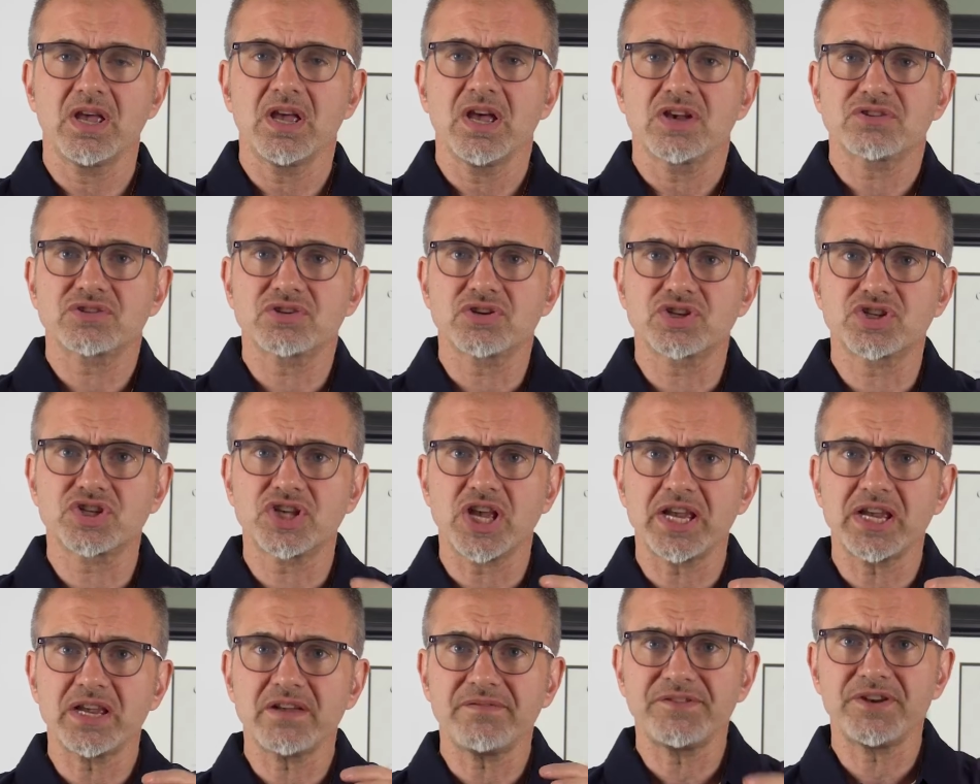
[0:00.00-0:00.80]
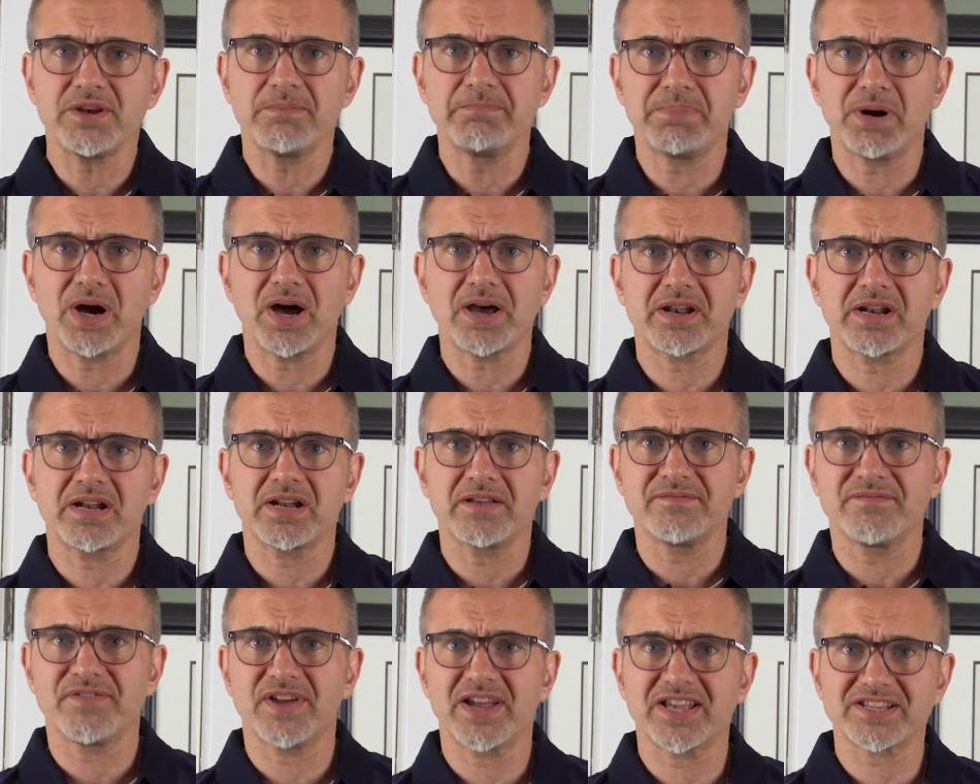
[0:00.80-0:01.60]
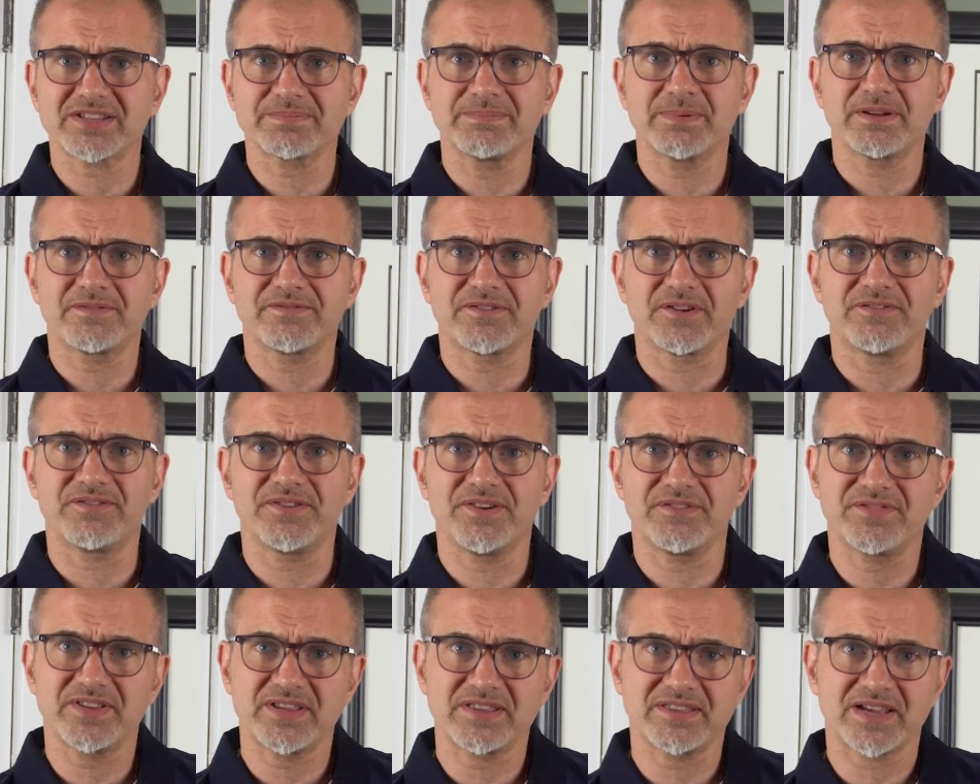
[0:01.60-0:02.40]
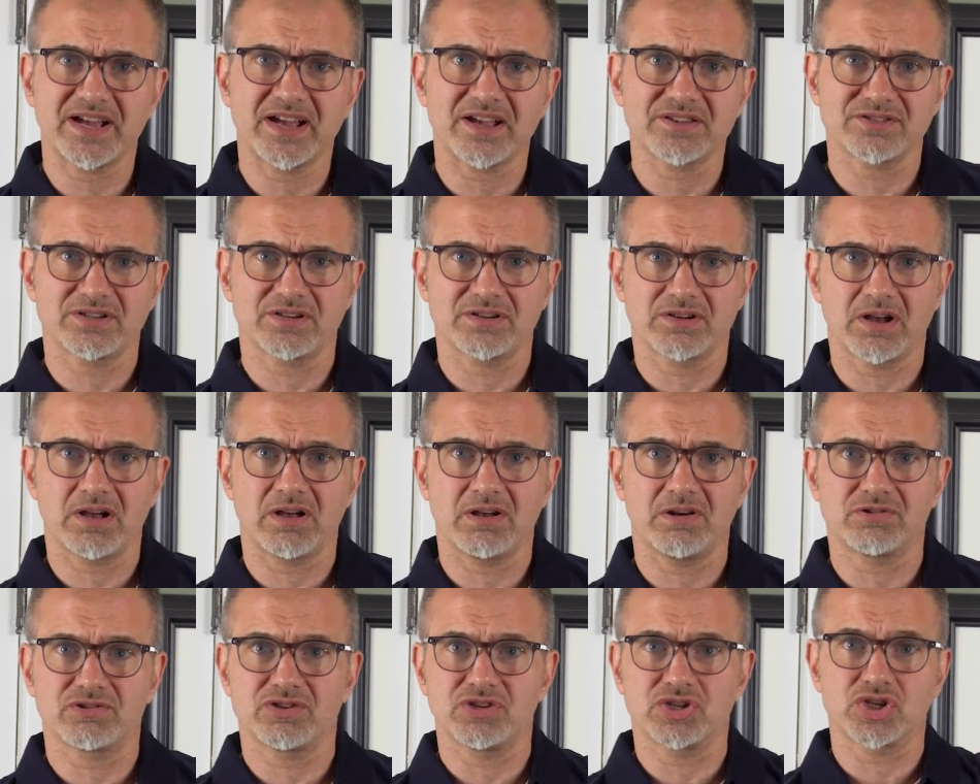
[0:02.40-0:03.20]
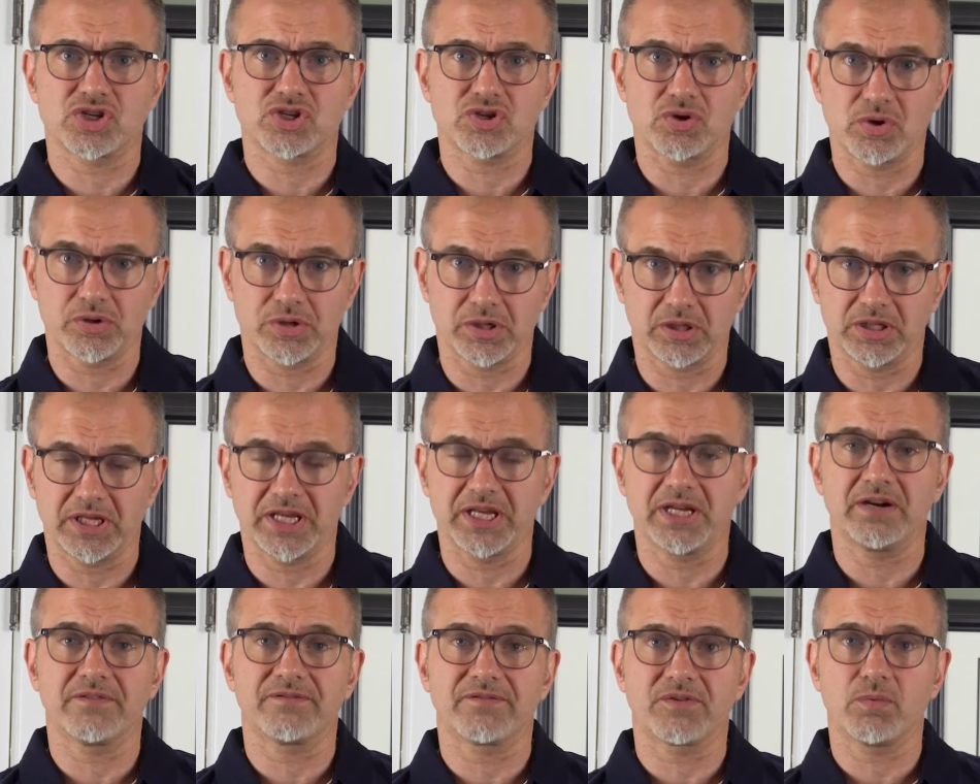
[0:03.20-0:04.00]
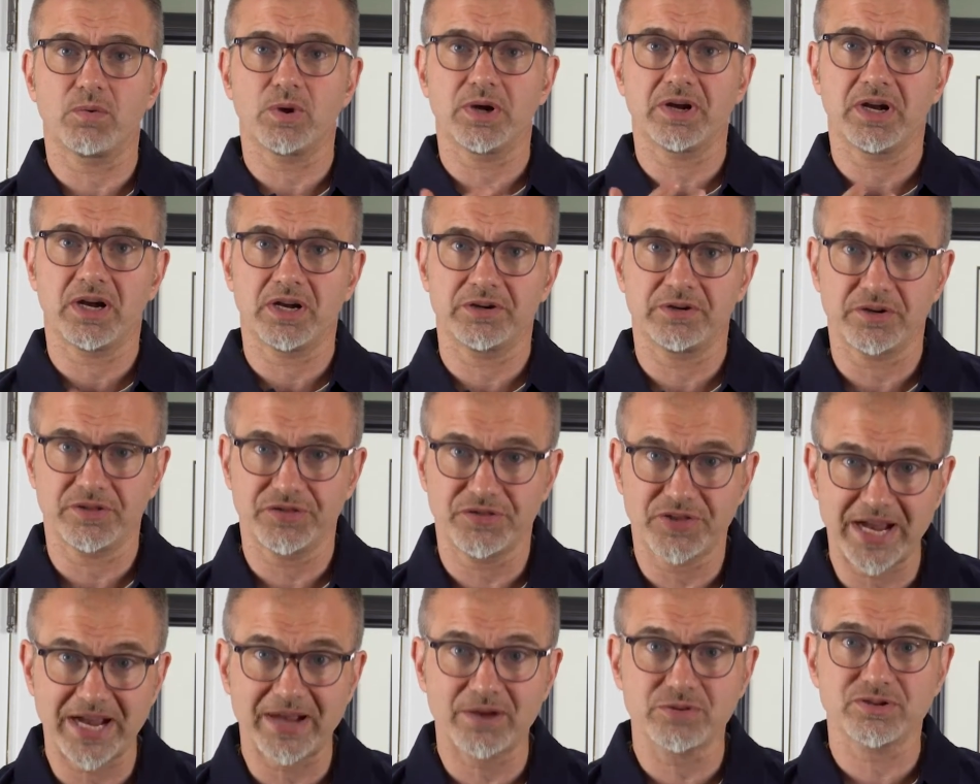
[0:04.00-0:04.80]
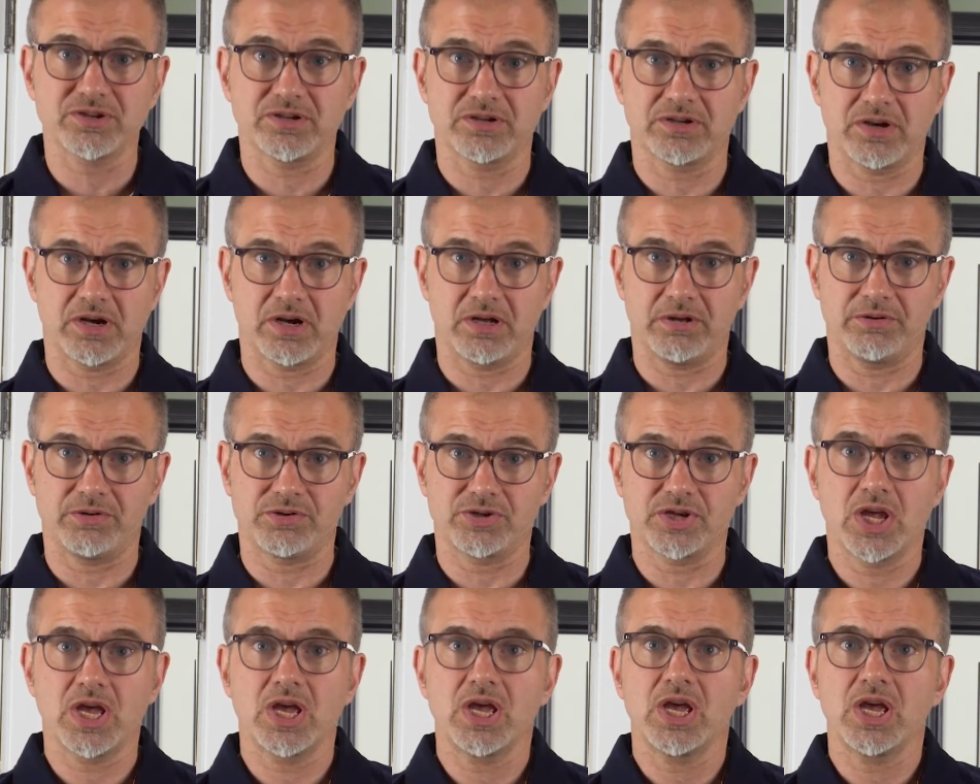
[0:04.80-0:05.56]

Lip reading: So say if you bought an investment for $50,000 and sold it later for $100,000,